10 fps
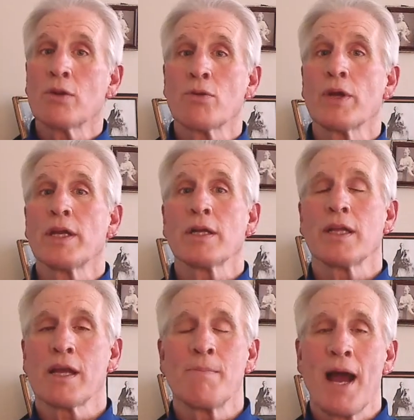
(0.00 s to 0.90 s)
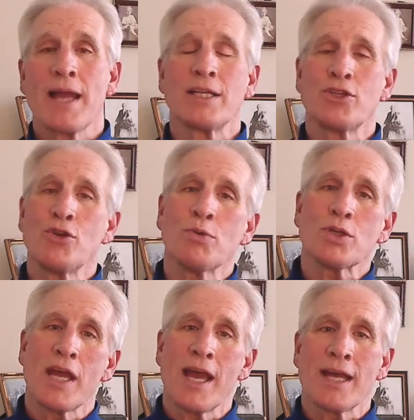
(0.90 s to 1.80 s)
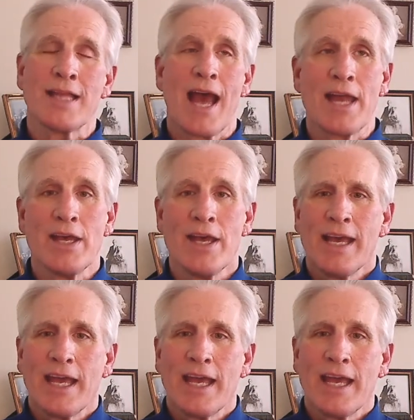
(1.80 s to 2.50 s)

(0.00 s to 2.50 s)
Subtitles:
critically combined, as you were saying that,